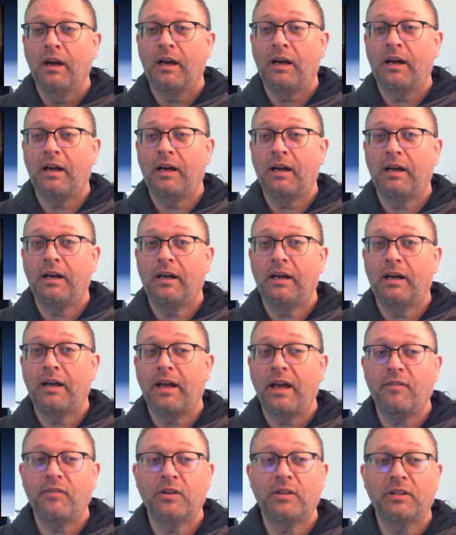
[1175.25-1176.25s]

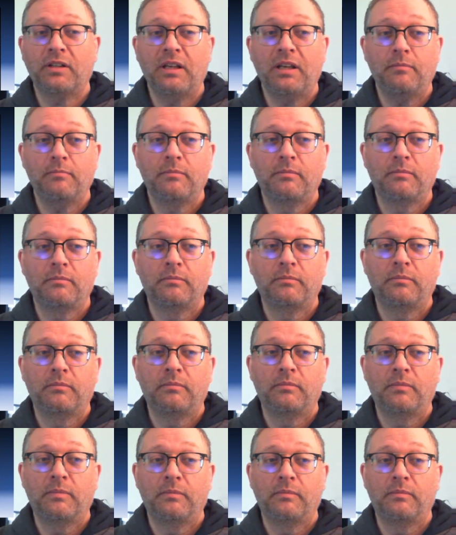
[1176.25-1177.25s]
Have a good day.
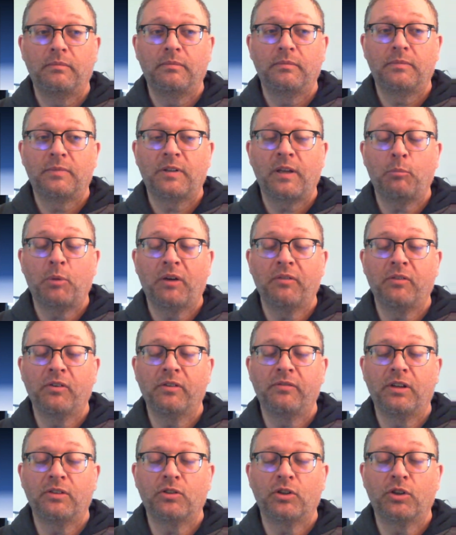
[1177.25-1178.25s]
Stand by for
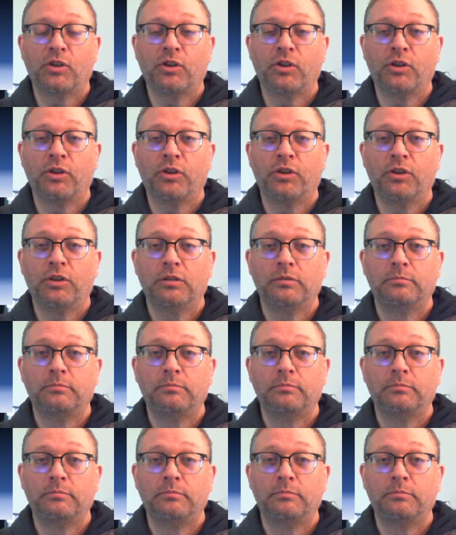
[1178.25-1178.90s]
adventure.